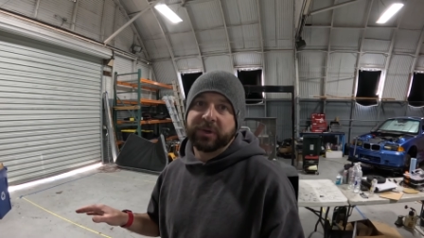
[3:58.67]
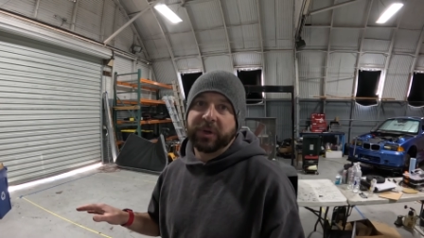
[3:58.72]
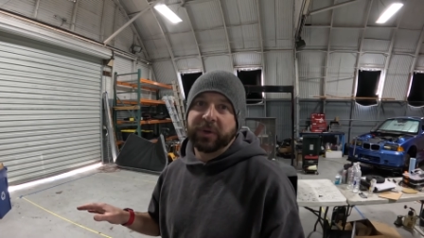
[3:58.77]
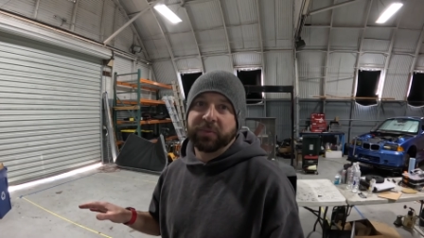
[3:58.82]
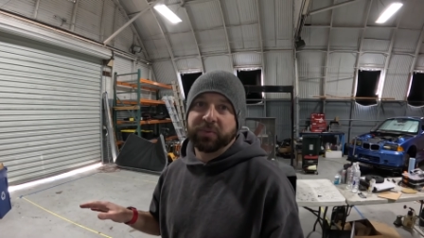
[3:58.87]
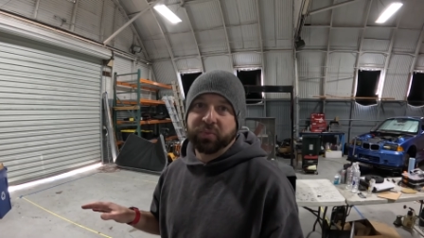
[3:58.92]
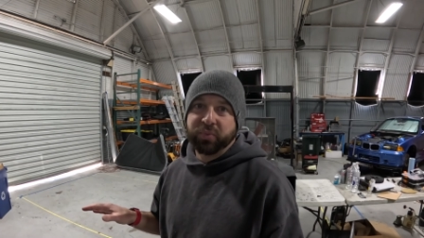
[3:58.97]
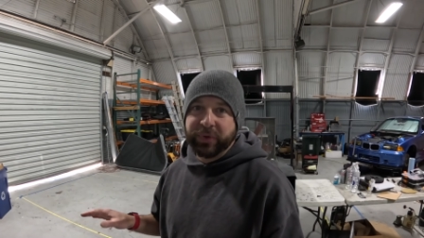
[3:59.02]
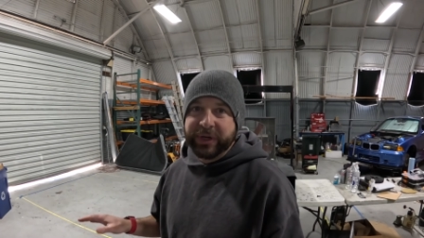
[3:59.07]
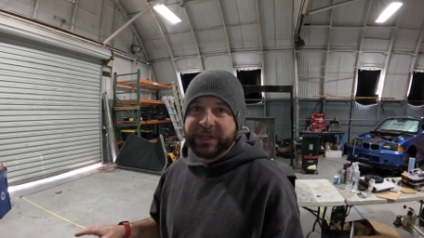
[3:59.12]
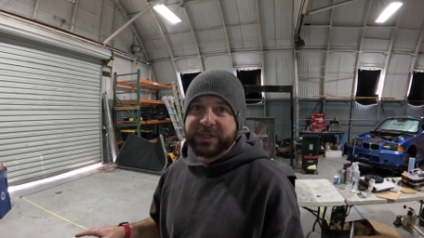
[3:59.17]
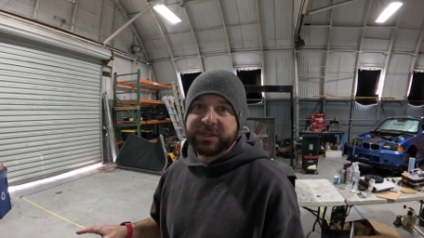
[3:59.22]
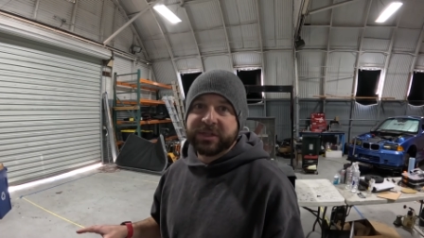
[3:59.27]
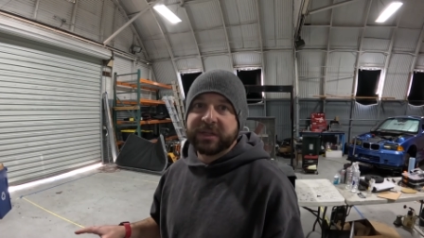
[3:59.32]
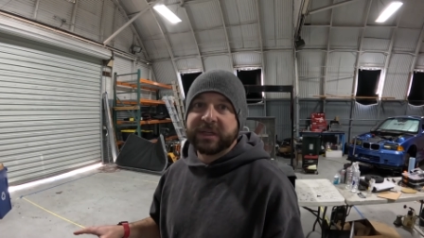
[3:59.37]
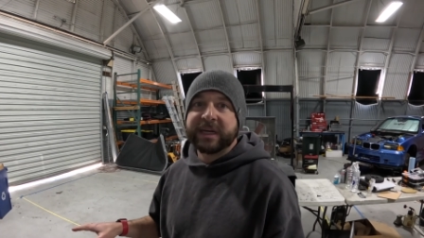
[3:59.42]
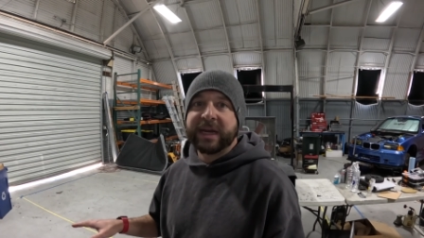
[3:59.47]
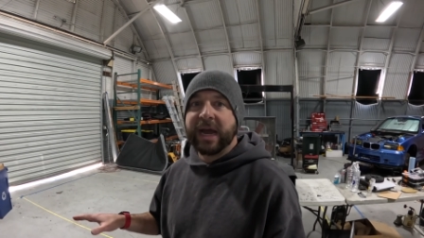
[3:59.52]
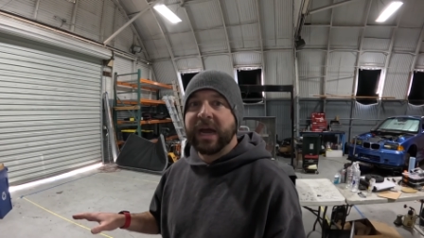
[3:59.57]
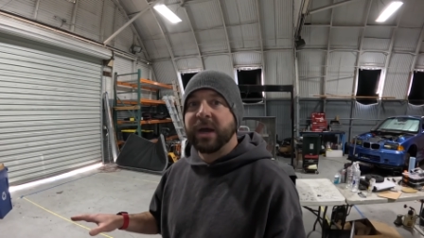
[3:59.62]

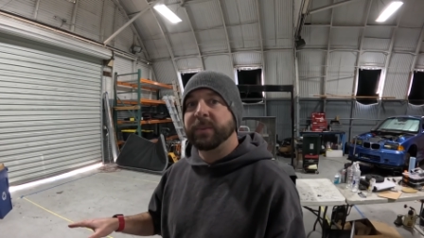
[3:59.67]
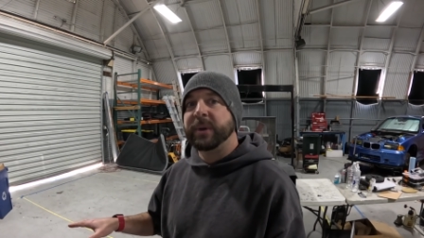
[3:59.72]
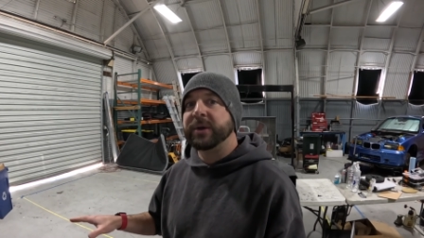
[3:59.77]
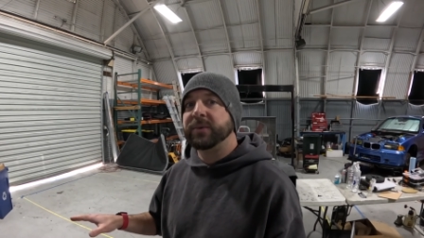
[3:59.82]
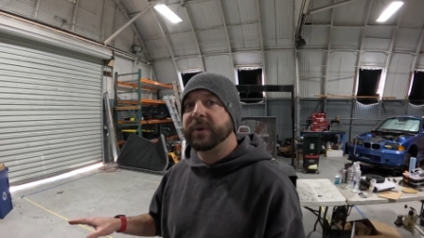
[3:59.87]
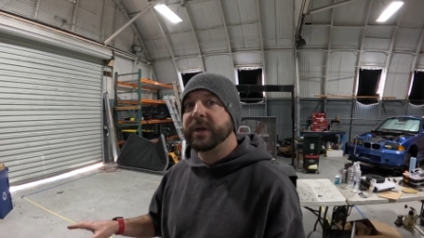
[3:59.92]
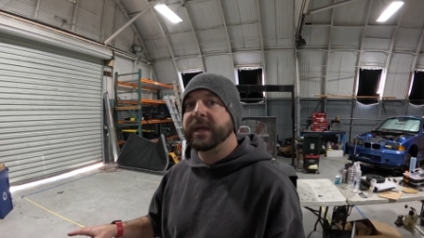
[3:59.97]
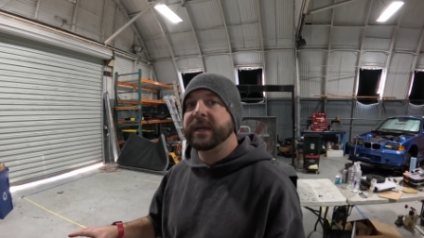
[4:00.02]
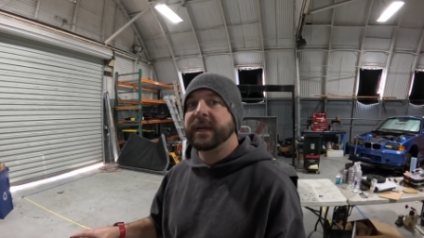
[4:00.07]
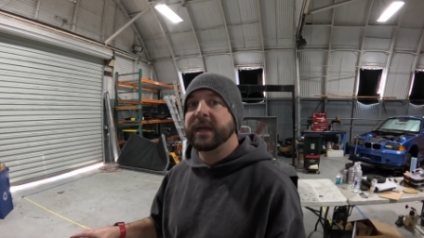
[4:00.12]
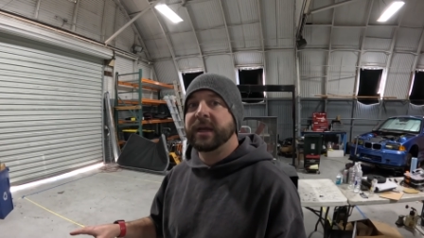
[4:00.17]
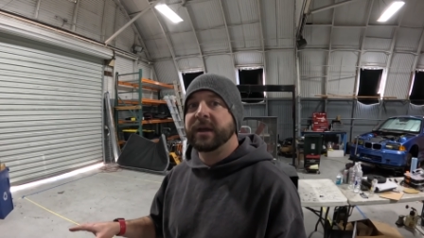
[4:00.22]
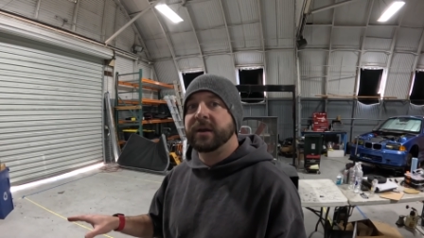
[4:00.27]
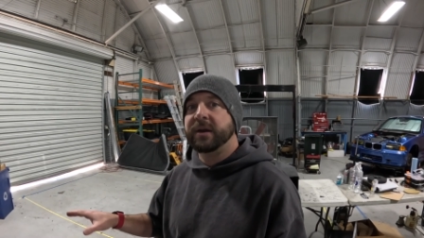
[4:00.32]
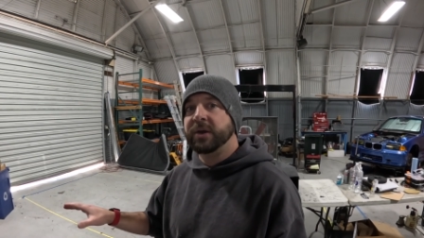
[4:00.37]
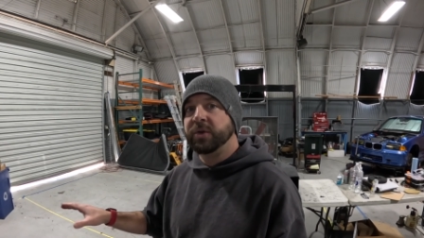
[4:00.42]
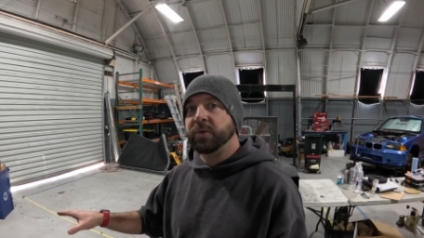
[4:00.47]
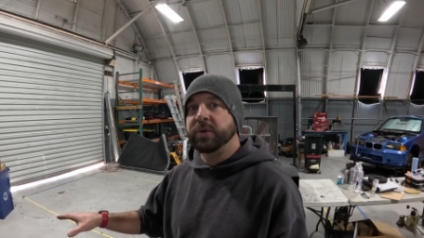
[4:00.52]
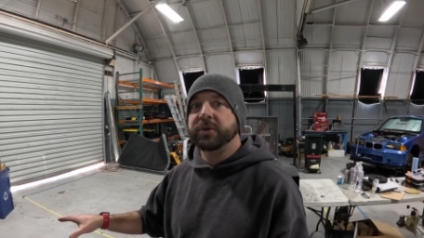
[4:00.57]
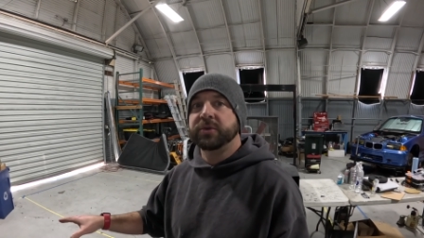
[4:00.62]
originally how my radiator
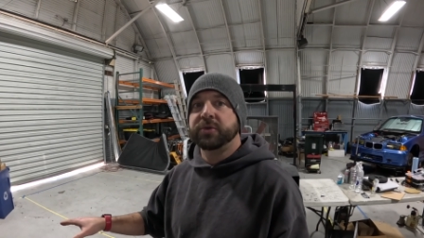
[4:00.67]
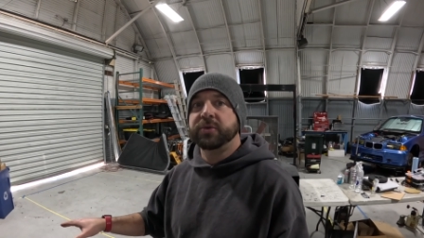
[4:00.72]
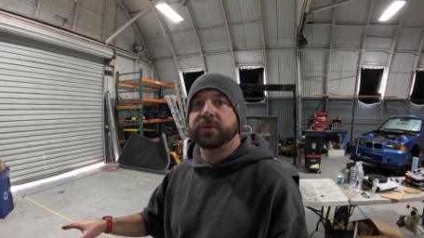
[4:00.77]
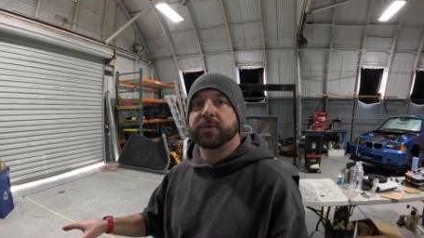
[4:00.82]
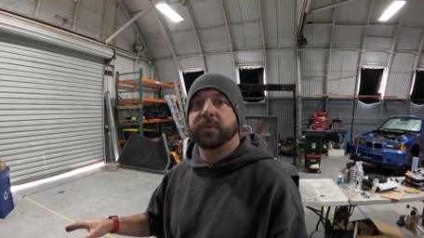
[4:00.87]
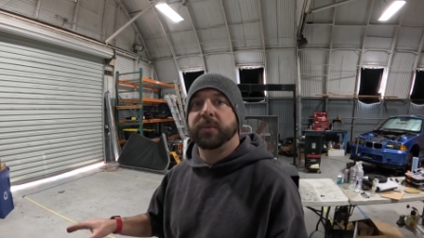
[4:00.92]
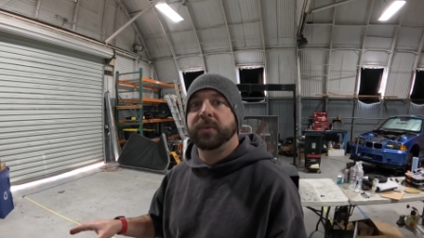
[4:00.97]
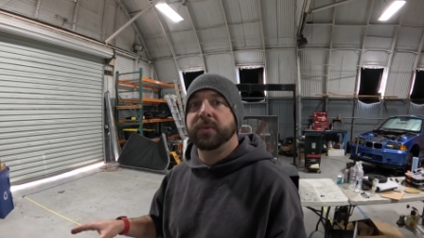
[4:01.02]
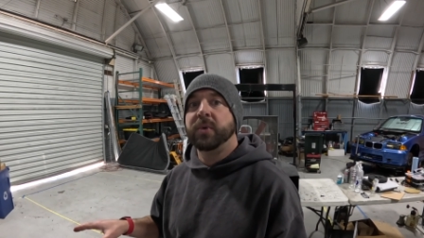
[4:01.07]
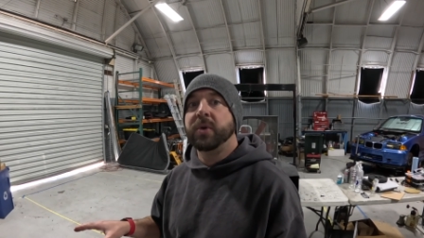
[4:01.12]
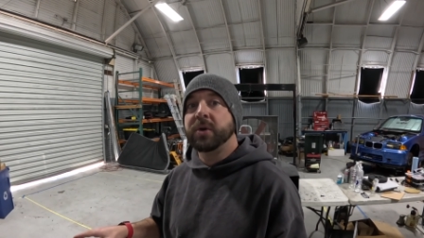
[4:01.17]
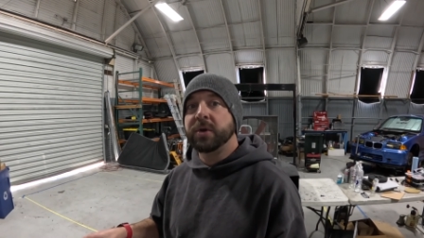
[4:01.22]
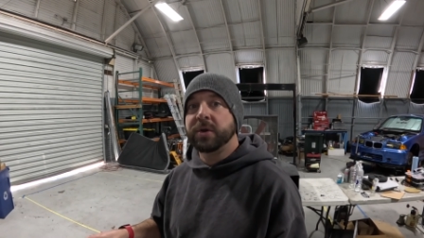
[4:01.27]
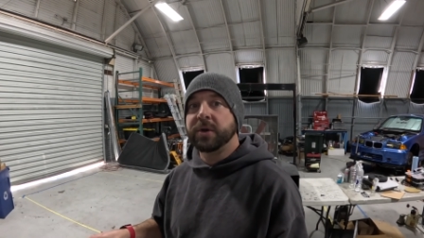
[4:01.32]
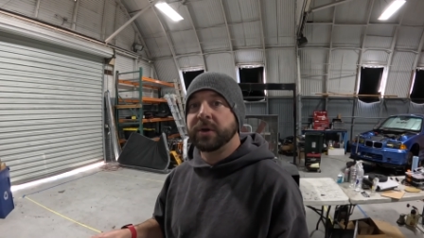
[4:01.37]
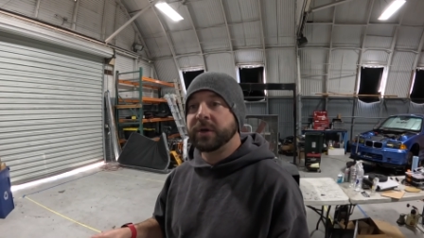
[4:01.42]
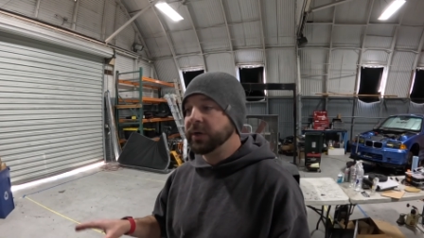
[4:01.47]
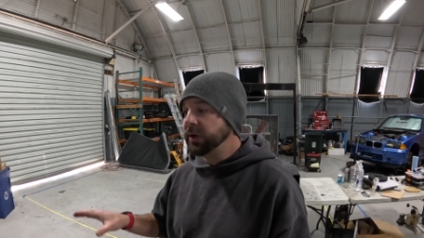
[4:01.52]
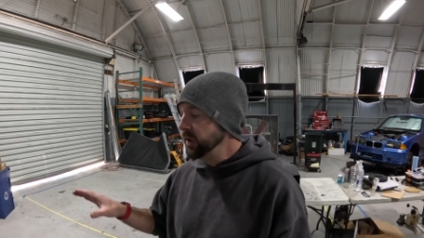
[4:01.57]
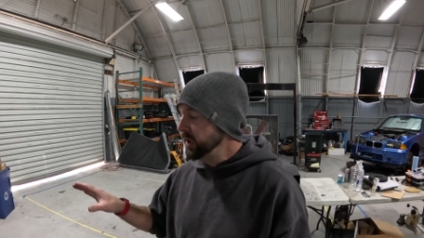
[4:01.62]
and oil cooler
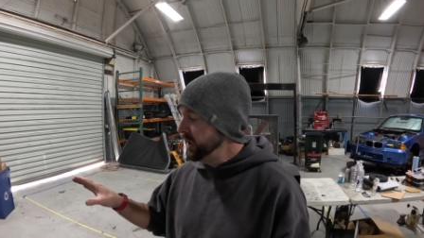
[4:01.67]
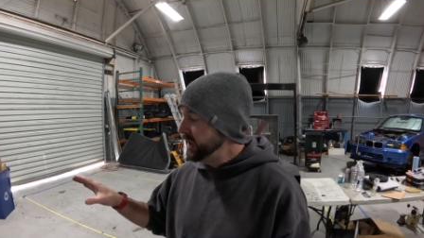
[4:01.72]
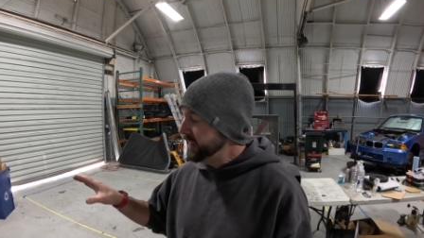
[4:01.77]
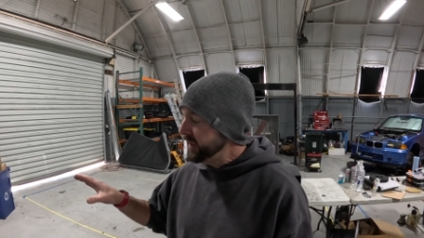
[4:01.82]
were,